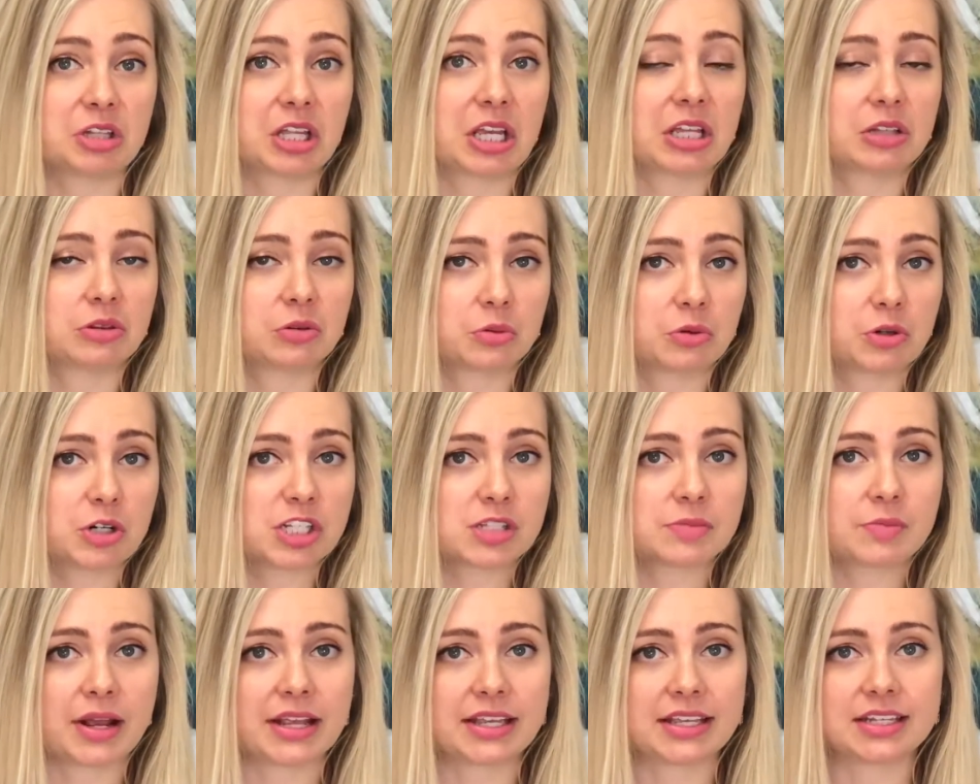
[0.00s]

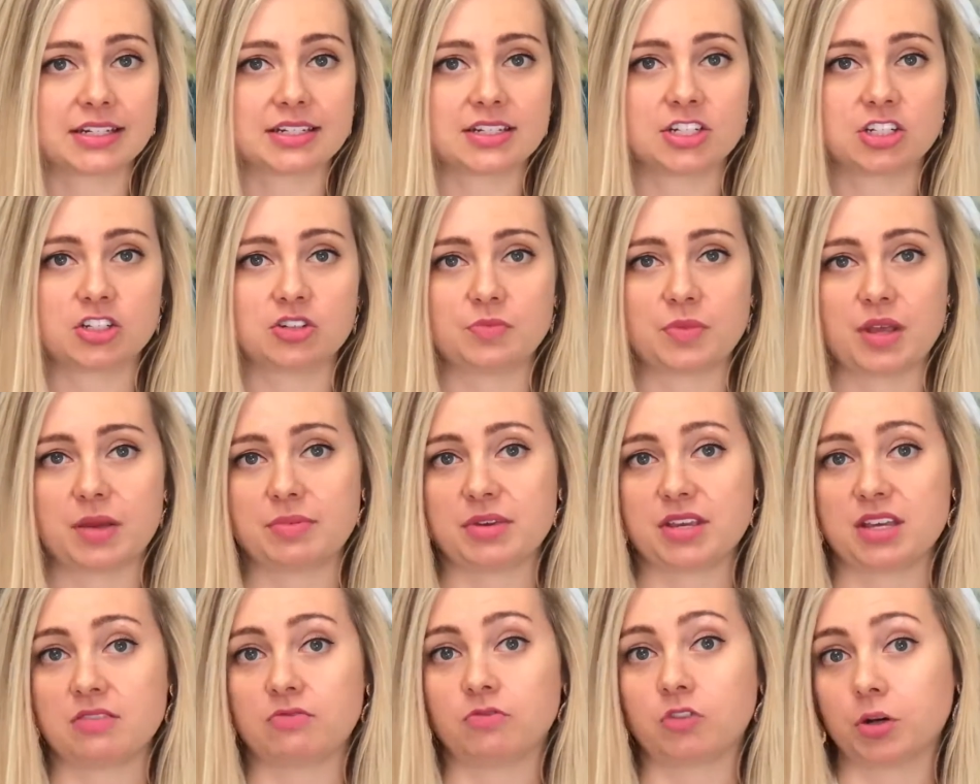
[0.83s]
landlords might get into
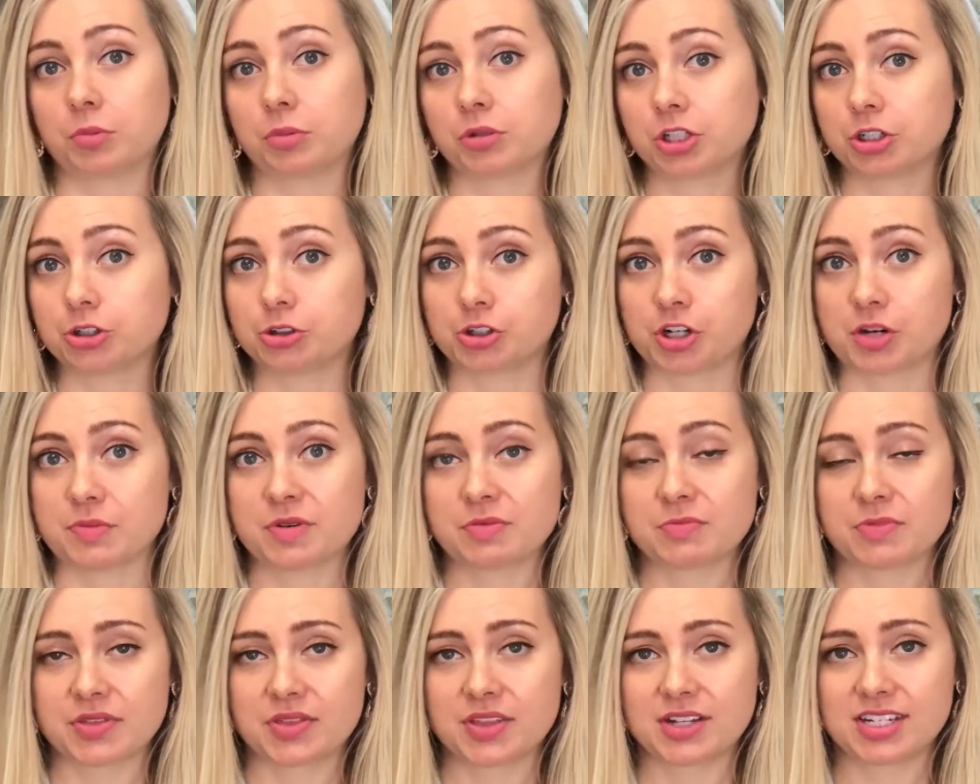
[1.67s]
maybe a verbal
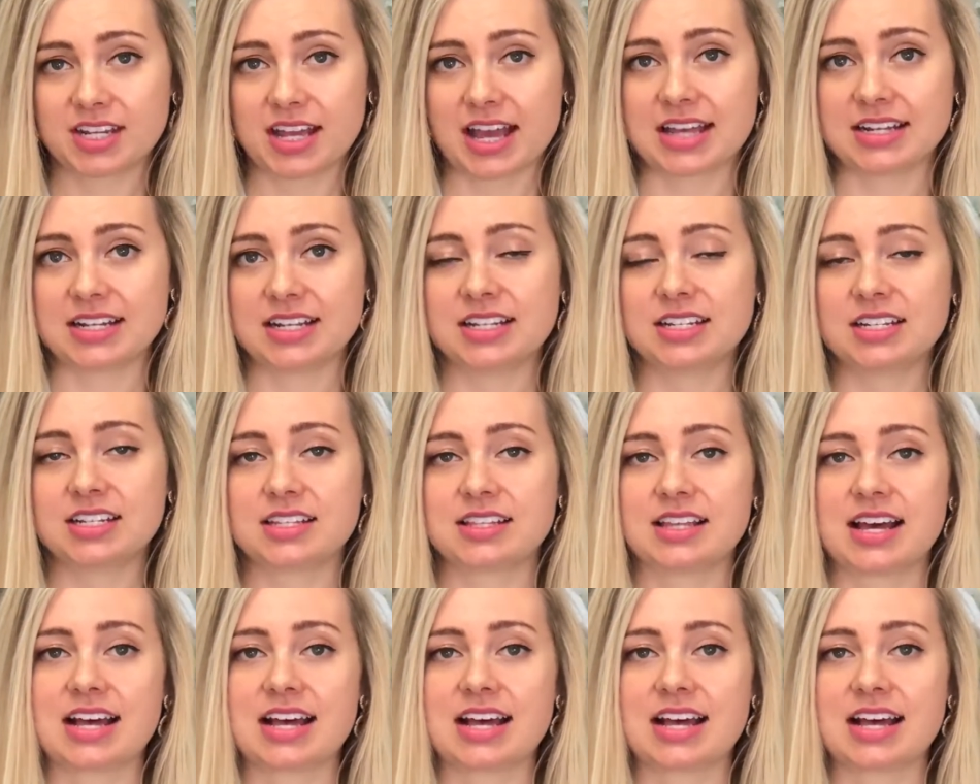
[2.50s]
agreement with the tenant